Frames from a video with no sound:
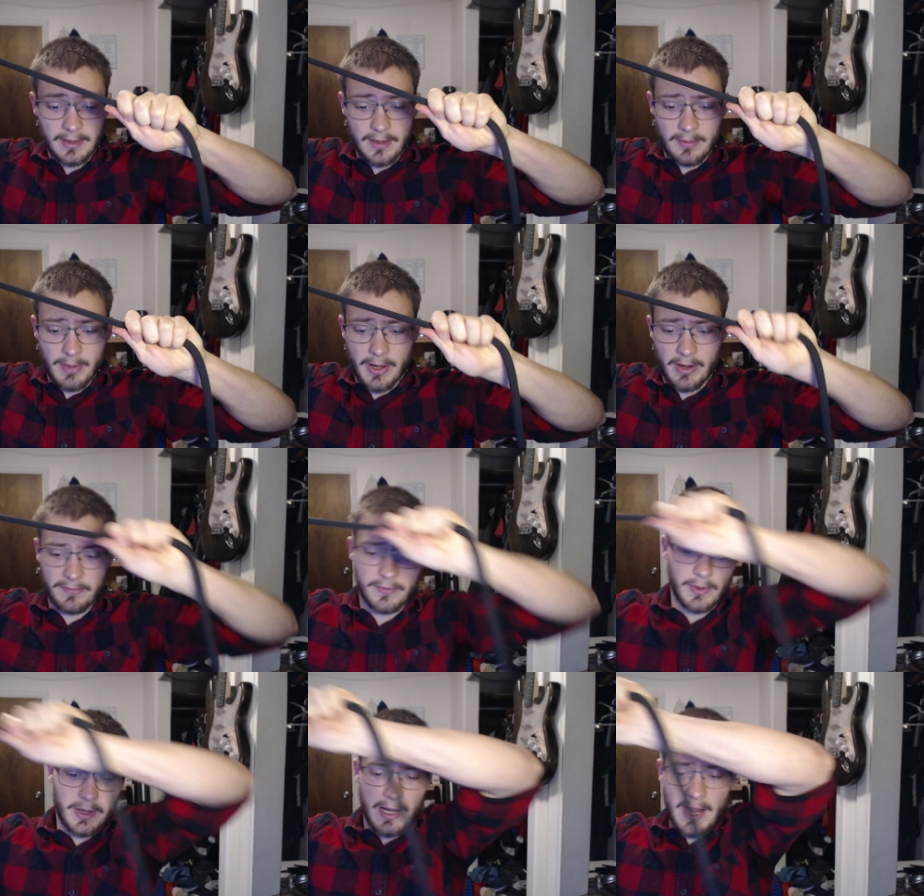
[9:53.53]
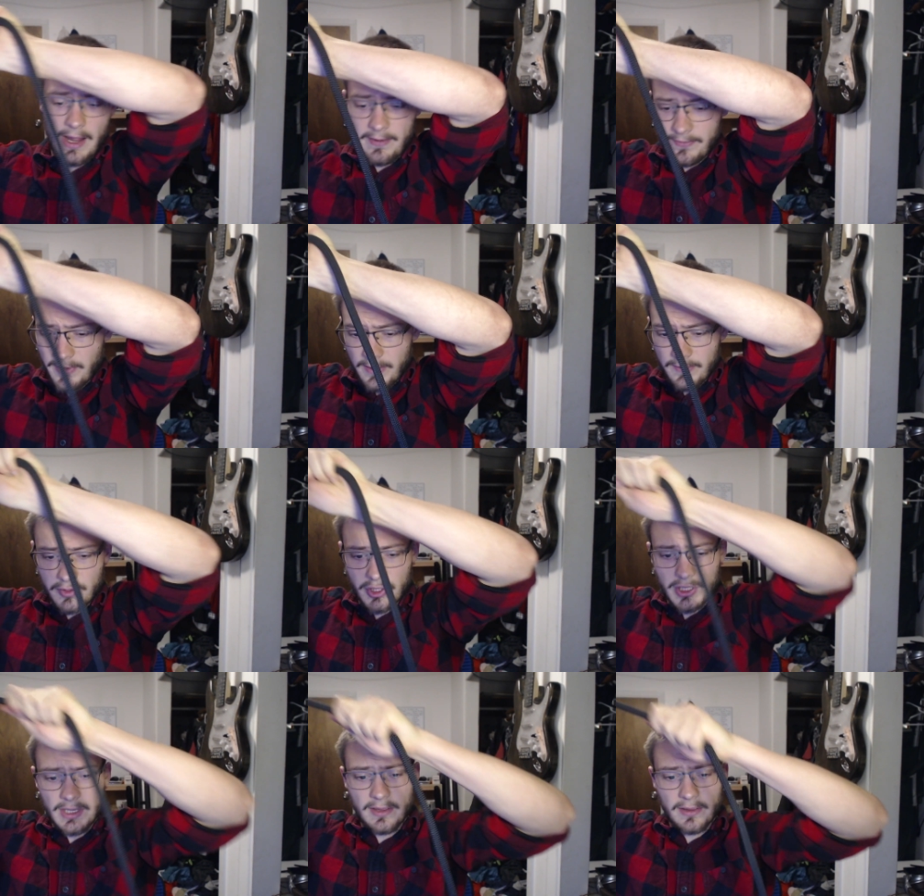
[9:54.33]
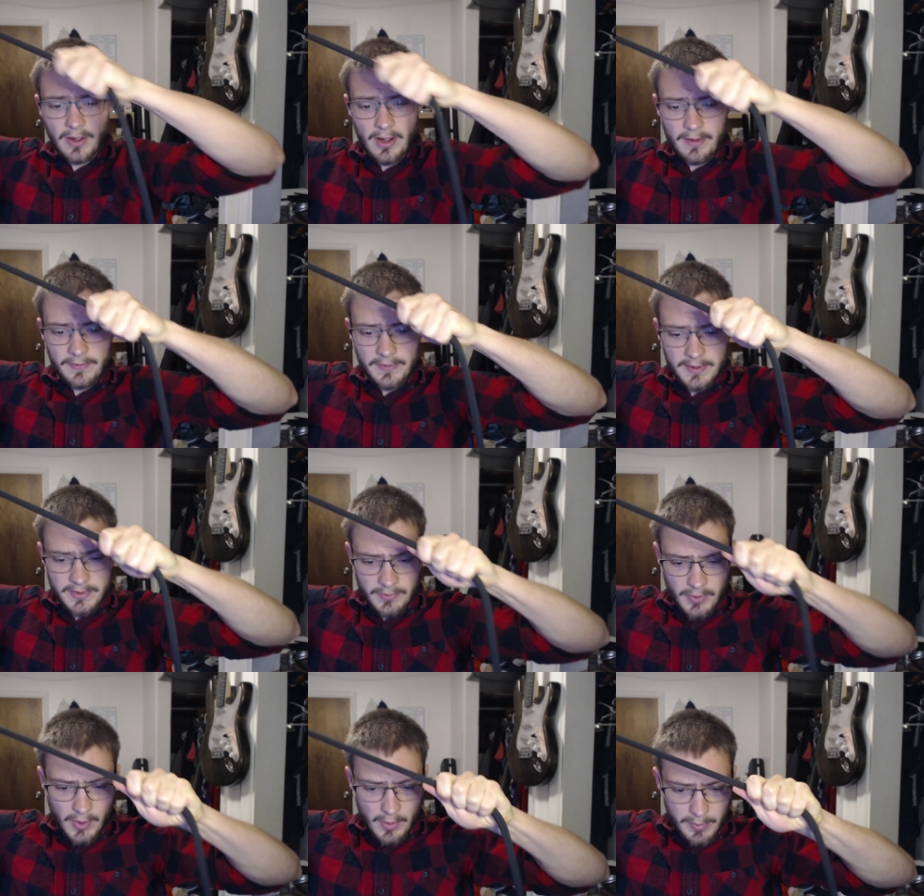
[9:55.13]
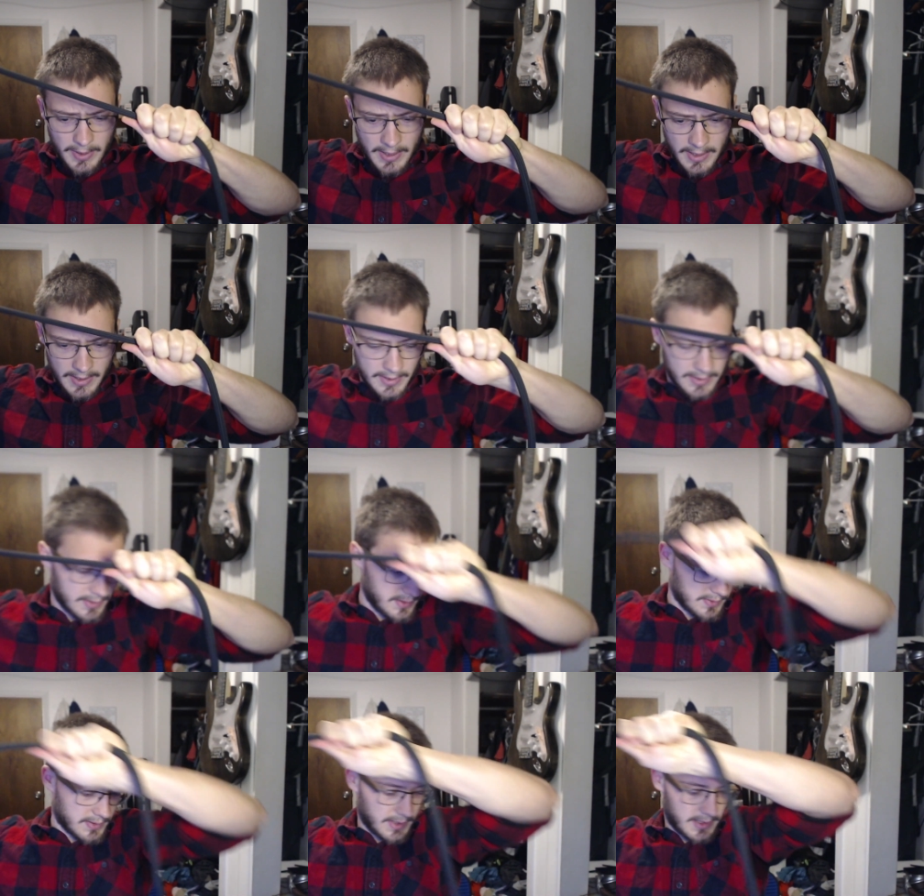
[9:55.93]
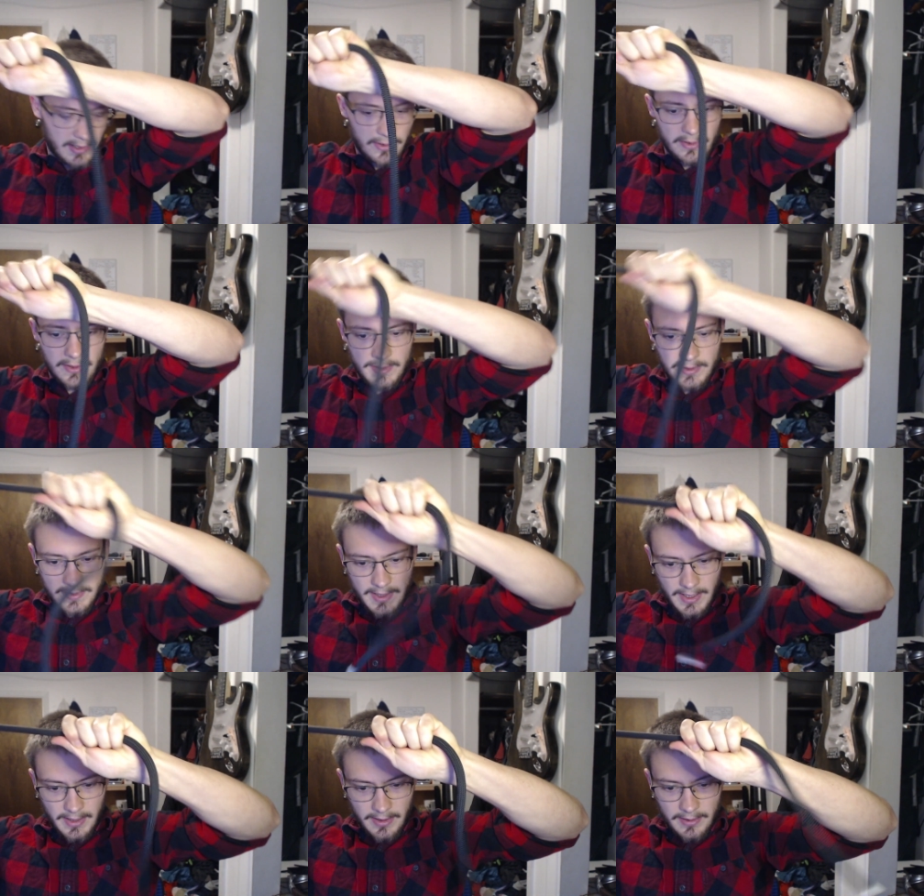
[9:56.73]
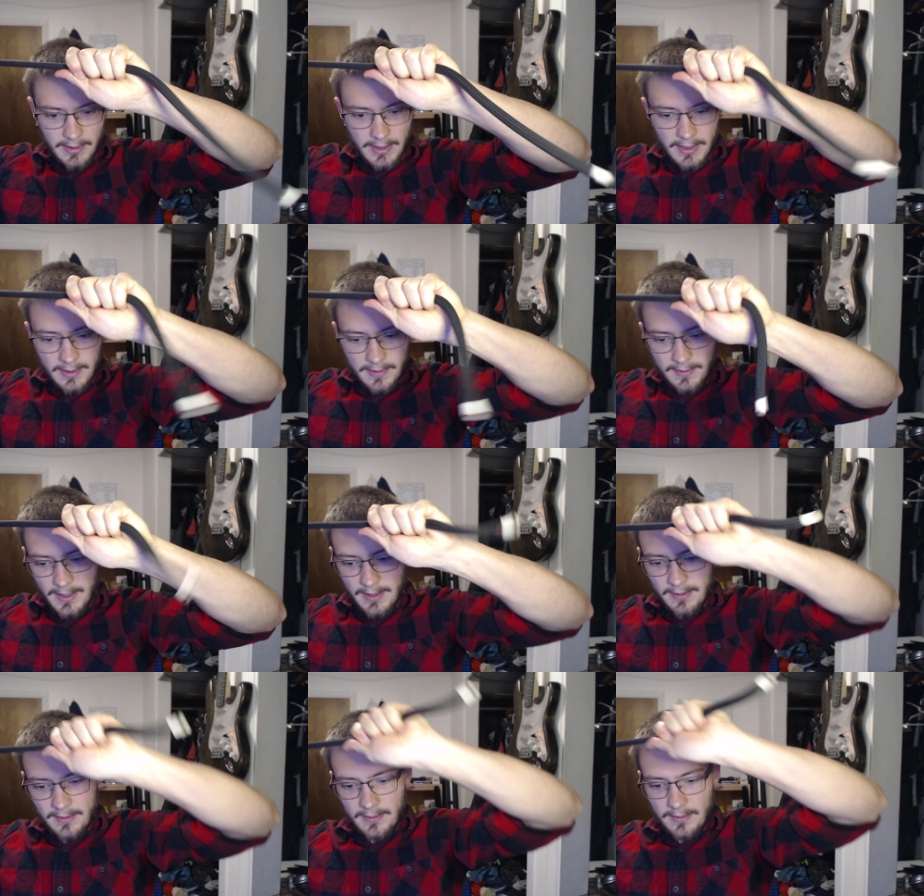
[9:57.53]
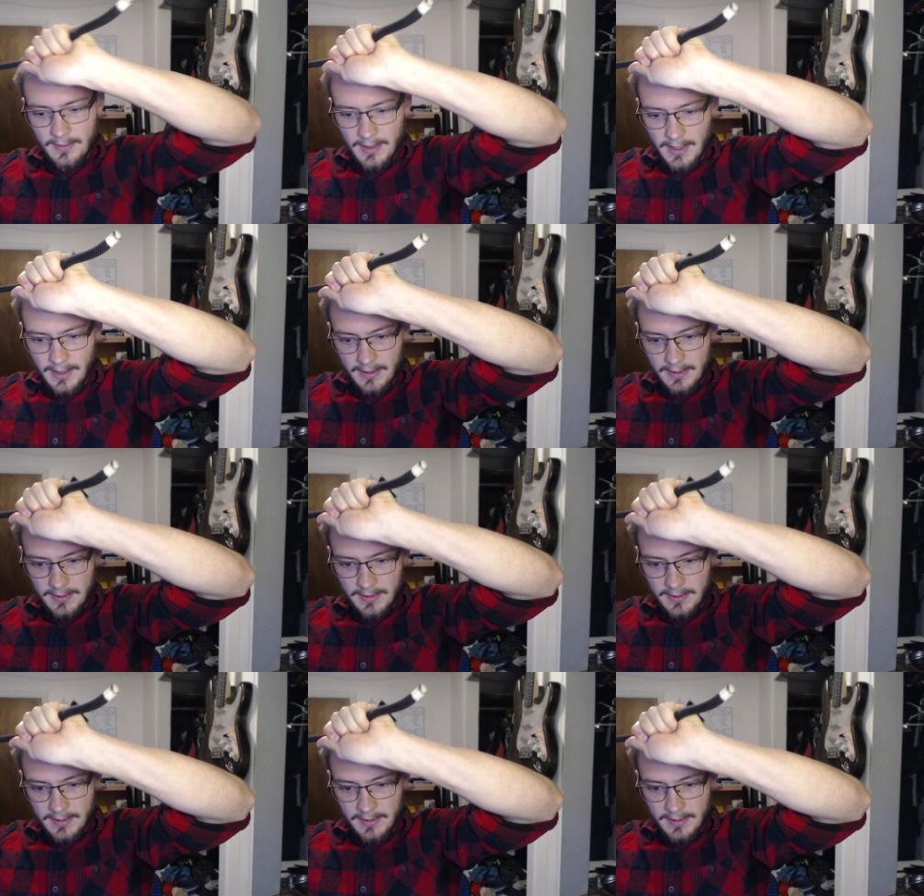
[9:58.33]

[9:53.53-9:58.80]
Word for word: about a foot and a half of sheath off this rope. see here in just a second that the end